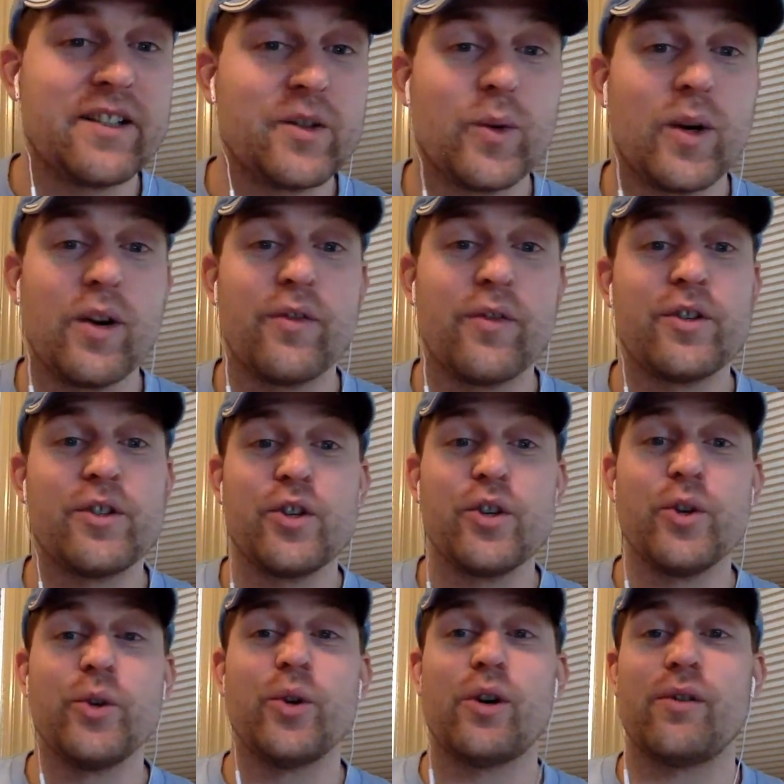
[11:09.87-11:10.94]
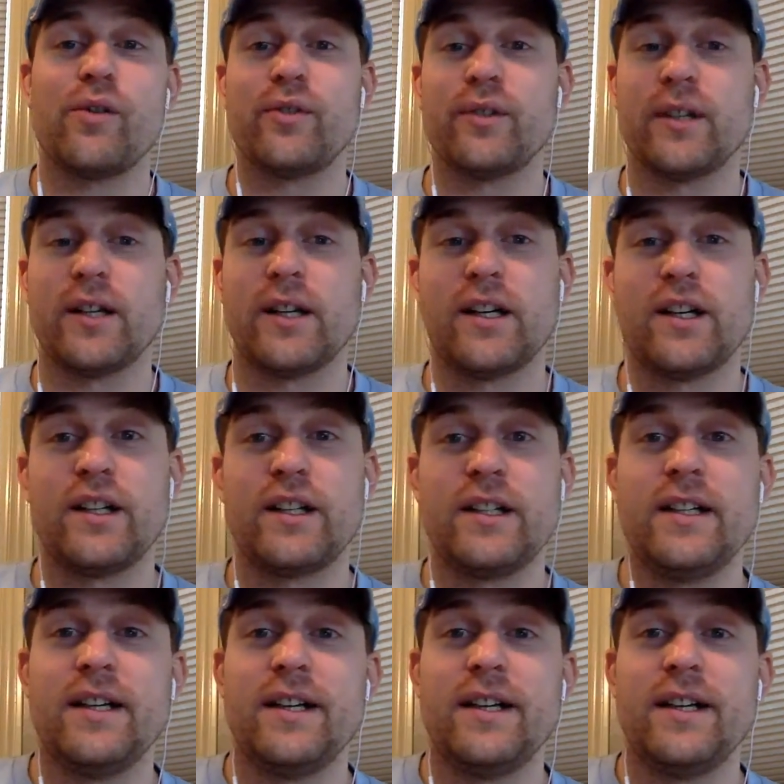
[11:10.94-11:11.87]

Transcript: 12-2 overall.